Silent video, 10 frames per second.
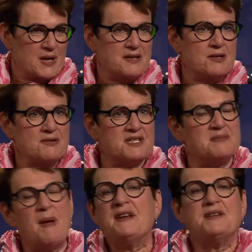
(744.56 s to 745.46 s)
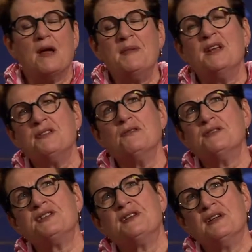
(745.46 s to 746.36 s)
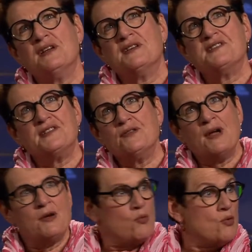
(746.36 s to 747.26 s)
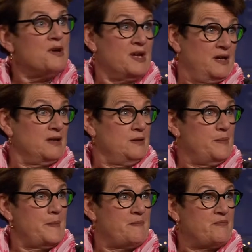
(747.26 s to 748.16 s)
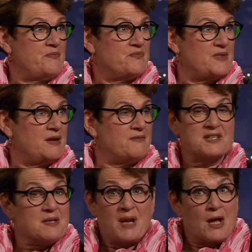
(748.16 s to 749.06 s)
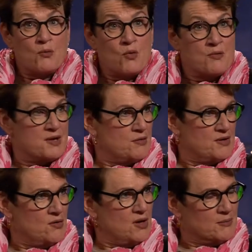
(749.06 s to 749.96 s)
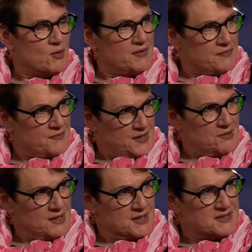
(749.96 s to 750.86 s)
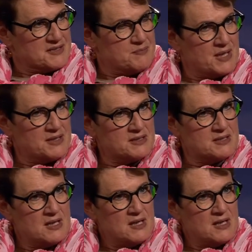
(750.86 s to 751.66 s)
But I don't sit around worrying. In fact, I'm not a worrier at all. I'm quite fearless. But